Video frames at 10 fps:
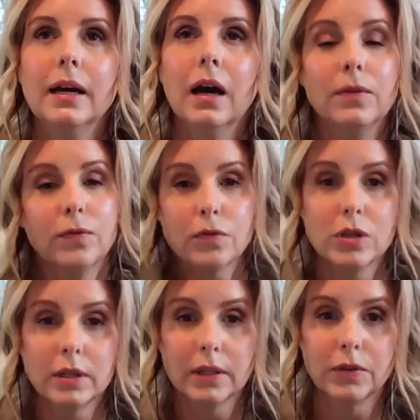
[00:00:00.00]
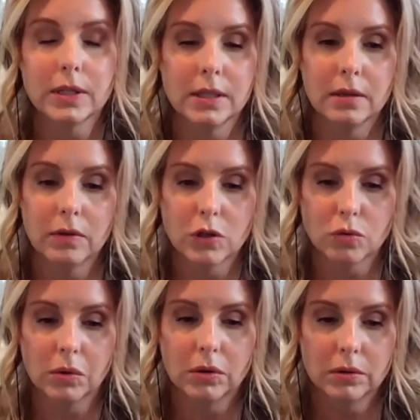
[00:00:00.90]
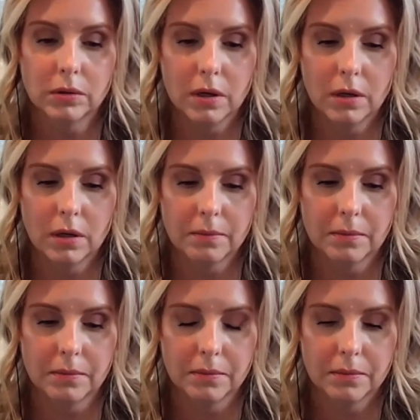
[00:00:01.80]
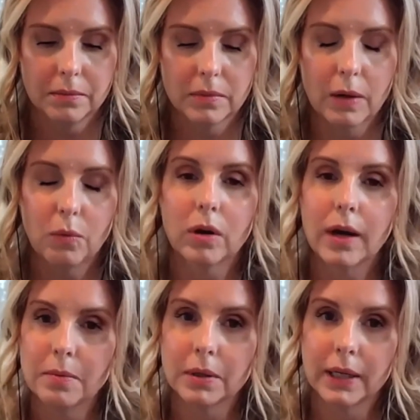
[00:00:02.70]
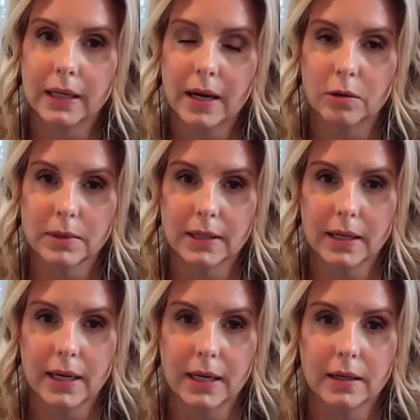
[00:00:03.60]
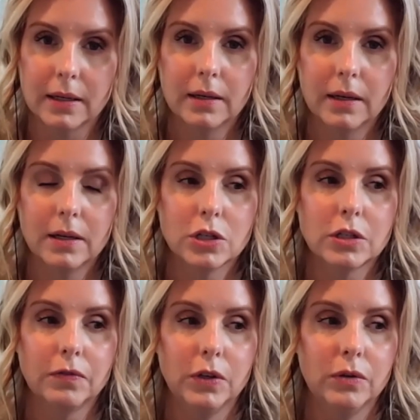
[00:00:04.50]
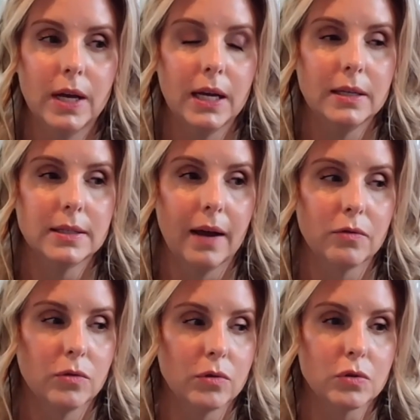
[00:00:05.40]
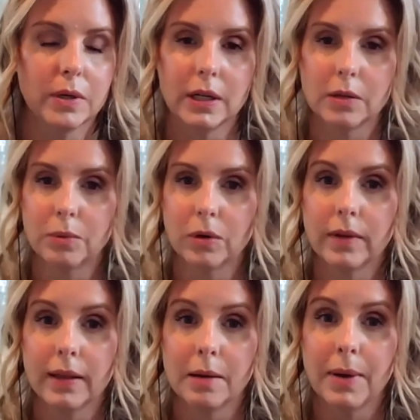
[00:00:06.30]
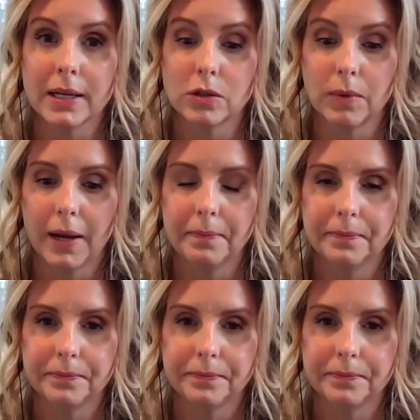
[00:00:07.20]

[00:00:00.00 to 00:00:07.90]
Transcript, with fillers: Unfortunately for this individual, um, they weren't able to get the help that they needed. And just a few days after their 20th birthday, they passed away.